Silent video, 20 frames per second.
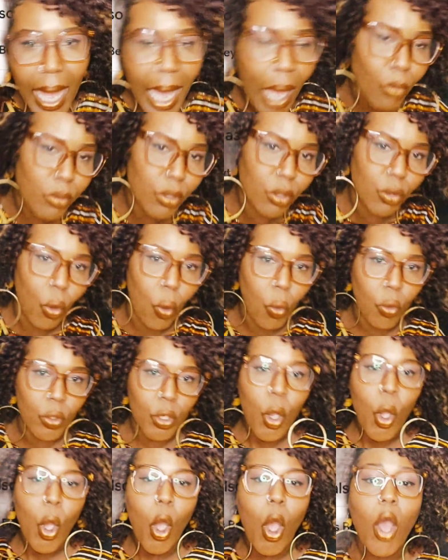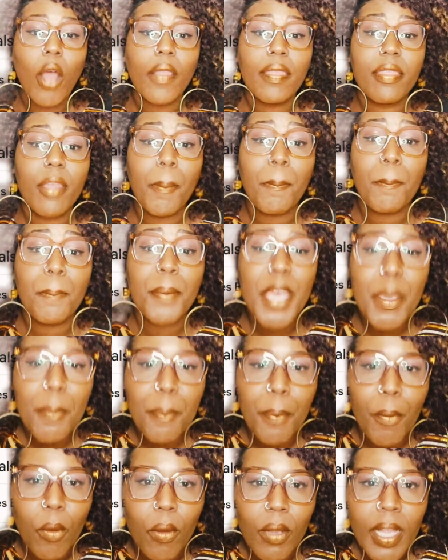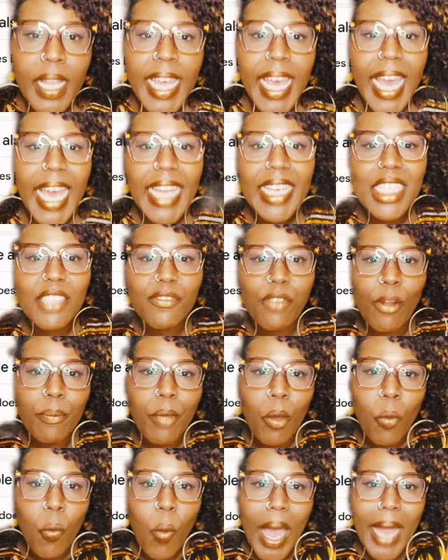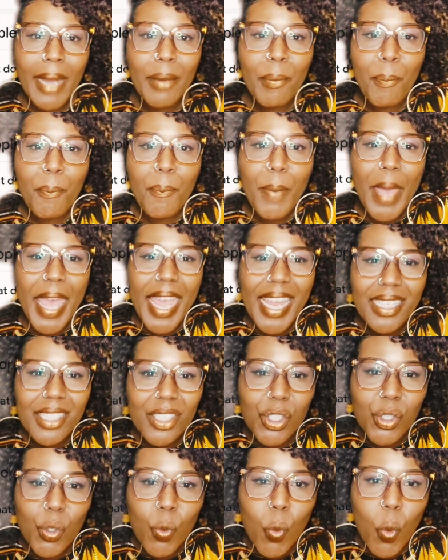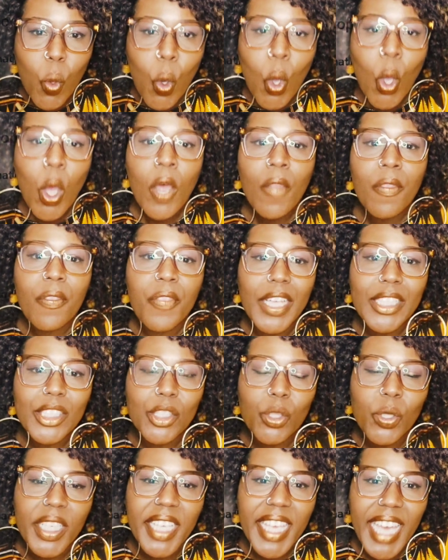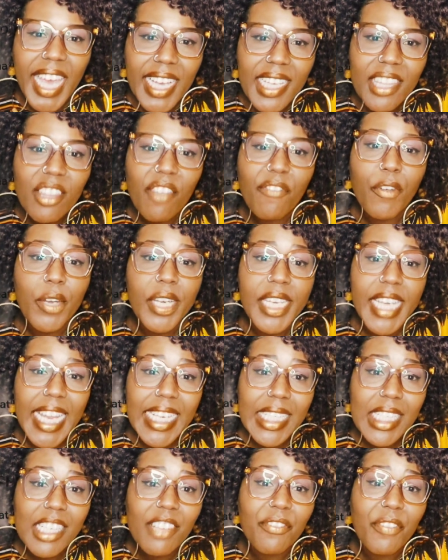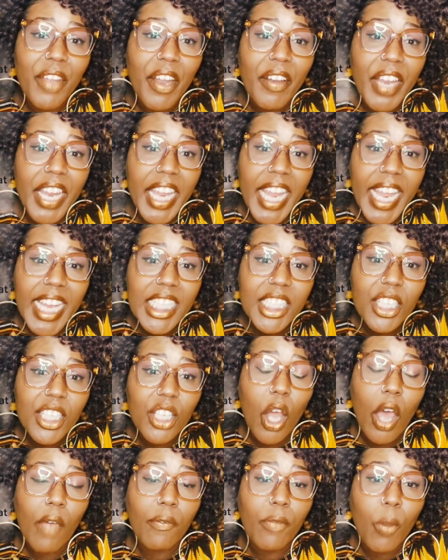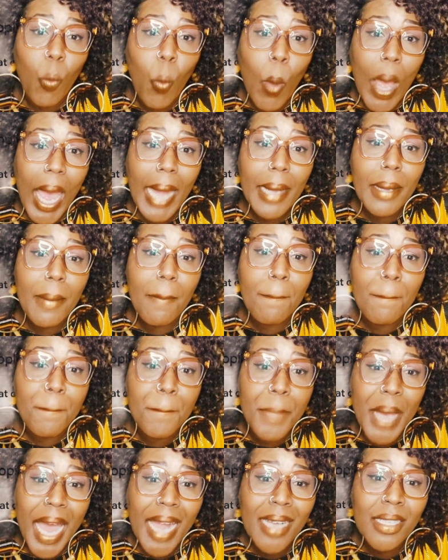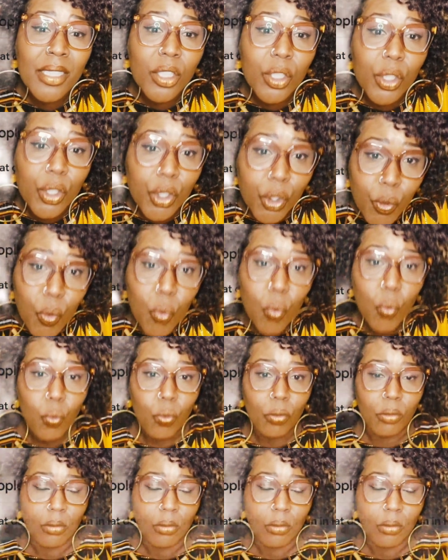household or the people. And it's from the word Betu that you get the phonetic variation of the word Bantu.